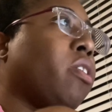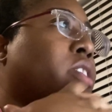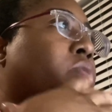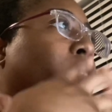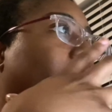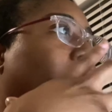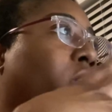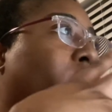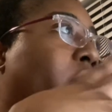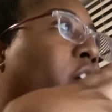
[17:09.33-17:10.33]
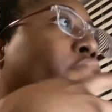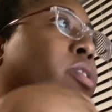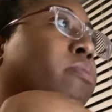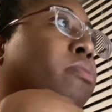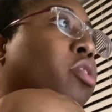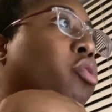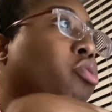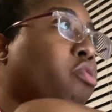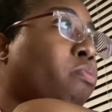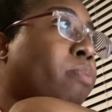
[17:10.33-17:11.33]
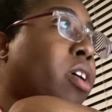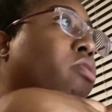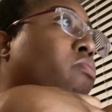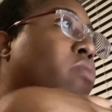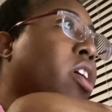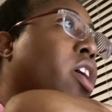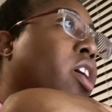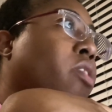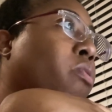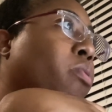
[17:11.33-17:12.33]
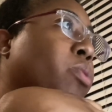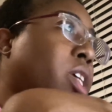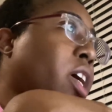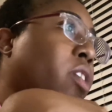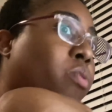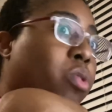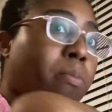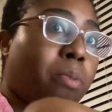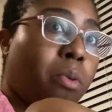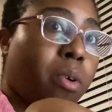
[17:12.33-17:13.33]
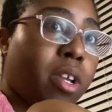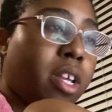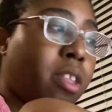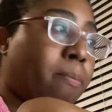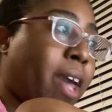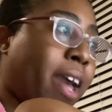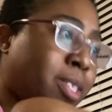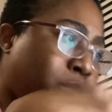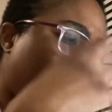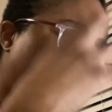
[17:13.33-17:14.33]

and you get called out for something stupid you did or said or supported in the past,